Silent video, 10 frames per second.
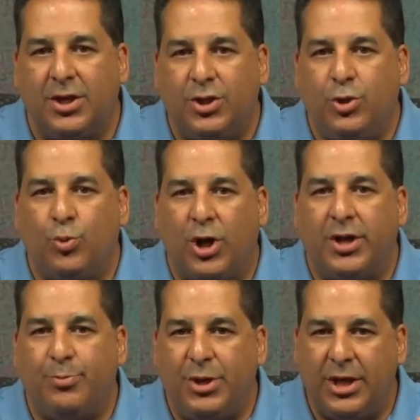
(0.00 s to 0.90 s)
you want
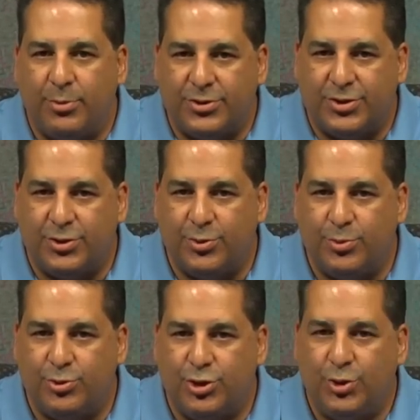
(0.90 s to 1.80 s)
to be able
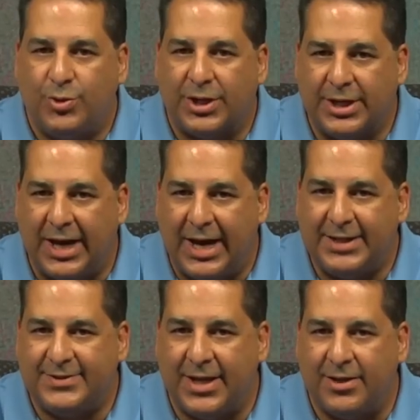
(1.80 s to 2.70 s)
to do the
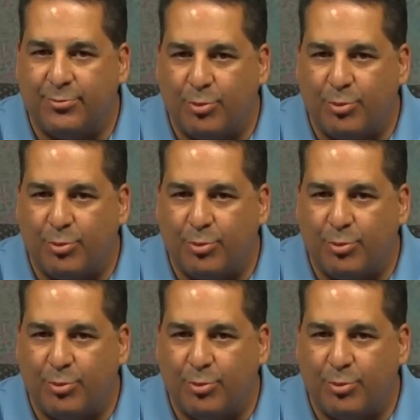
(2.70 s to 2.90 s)
content